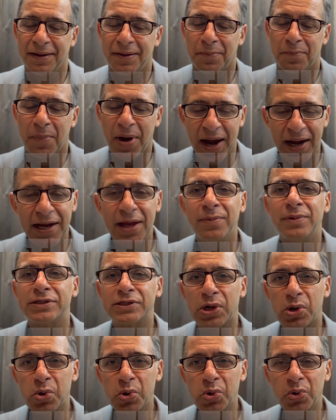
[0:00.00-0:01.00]
My name is
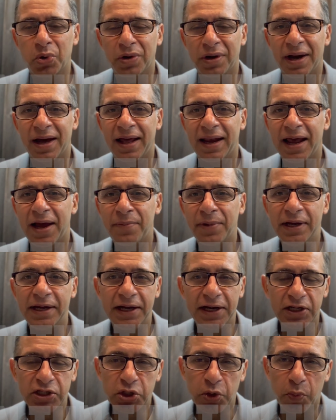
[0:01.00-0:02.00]
Arun Thukral. I'm a
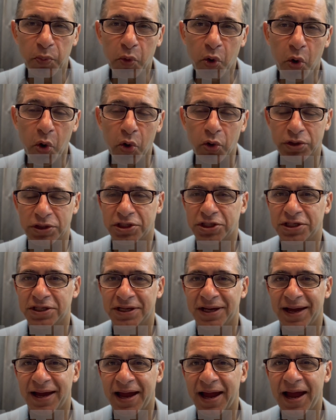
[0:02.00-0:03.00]
leadership coach
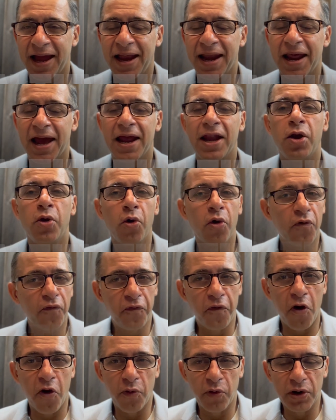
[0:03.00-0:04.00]
and I look
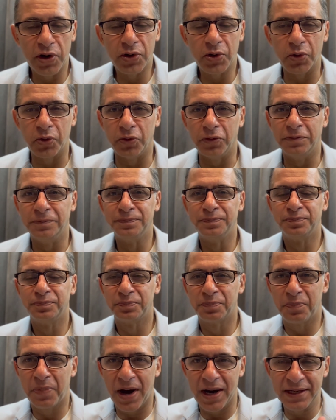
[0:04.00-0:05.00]
forward to
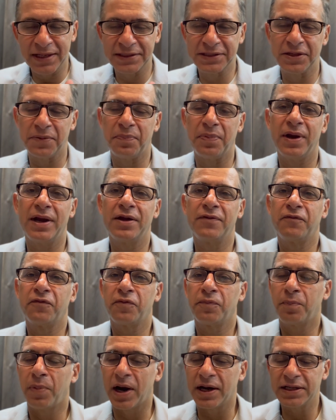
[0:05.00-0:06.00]

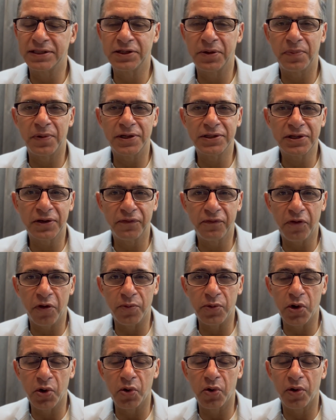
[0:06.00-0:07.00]
participation from
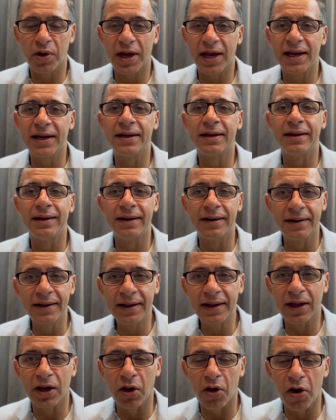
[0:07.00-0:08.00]
you in
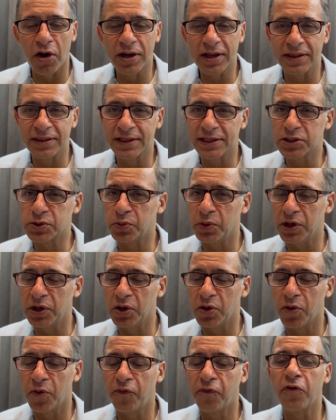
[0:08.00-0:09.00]
learning a lot in this
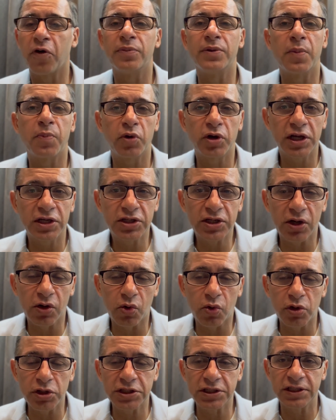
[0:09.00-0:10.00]
video from the potential
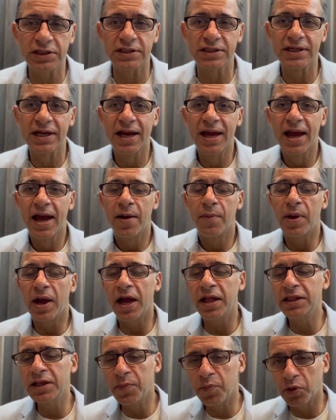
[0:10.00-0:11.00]
questions
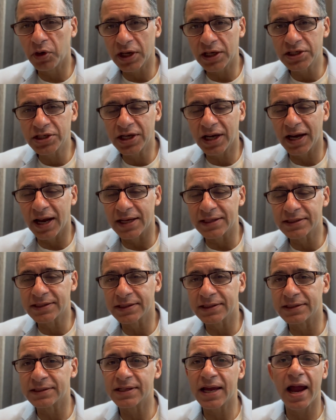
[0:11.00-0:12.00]
and the potential
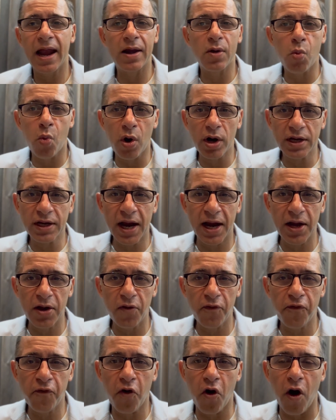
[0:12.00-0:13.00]
answers and what kind
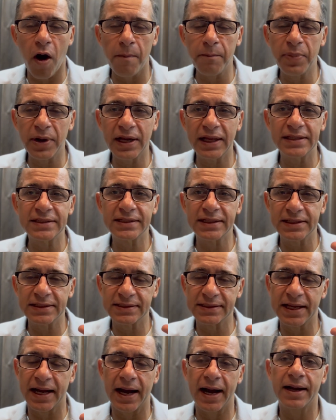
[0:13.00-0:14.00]
of competencies
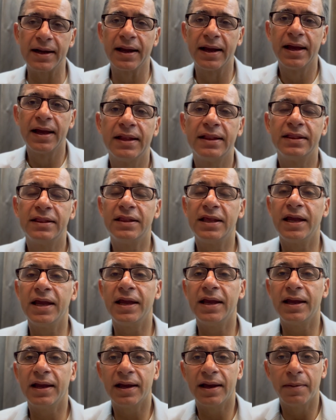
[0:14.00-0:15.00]
that
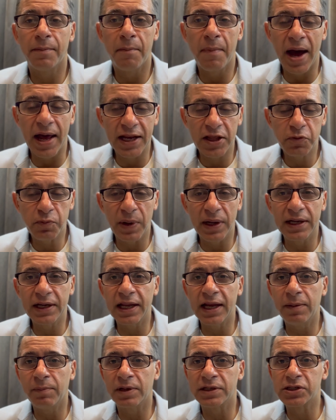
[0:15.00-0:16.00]
the management
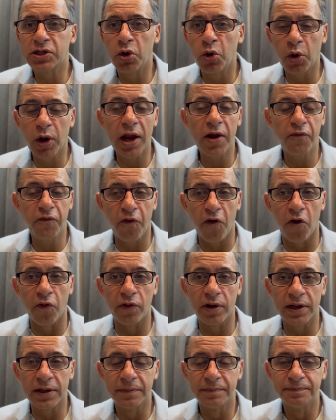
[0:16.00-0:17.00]
team is looking
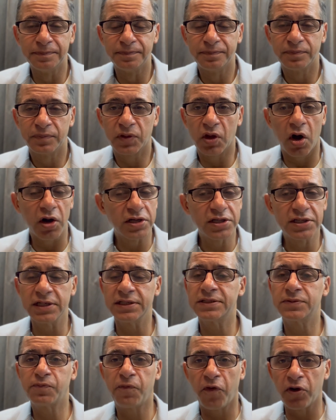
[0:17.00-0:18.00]
forward, not
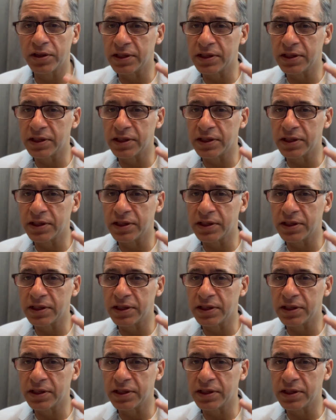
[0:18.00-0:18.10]
just for